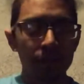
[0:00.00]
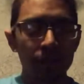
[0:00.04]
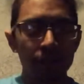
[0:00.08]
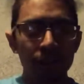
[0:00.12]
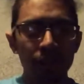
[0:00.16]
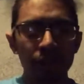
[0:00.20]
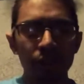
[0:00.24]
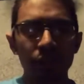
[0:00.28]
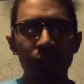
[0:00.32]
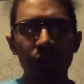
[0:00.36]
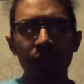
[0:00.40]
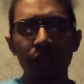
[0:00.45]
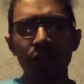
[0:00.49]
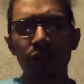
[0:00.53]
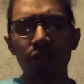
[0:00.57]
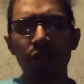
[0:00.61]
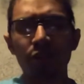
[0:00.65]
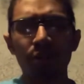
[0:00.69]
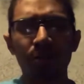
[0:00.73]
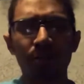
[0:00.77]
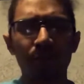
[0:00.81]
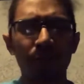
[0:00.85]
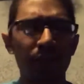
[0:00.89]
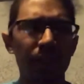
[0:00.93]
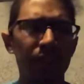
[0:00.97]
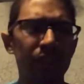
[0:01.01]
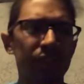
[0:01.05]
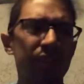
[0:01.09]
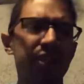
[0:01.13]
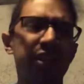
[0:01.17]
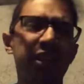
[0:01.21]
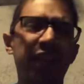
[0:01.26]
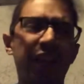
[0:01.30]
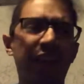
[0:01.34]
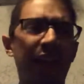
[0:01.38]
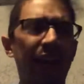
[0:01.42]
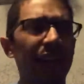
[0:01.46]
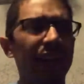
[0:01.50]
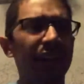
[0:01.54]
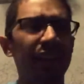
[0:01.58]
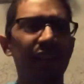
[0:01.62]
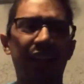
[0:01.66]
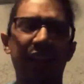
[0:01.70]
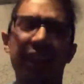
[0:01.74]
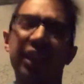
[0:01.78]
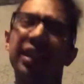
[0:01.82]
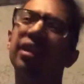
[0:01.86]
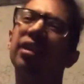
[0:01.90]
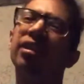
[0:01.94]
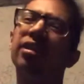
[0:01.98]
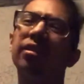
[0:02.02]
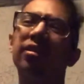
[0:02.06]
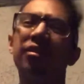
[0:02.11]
So this took place like,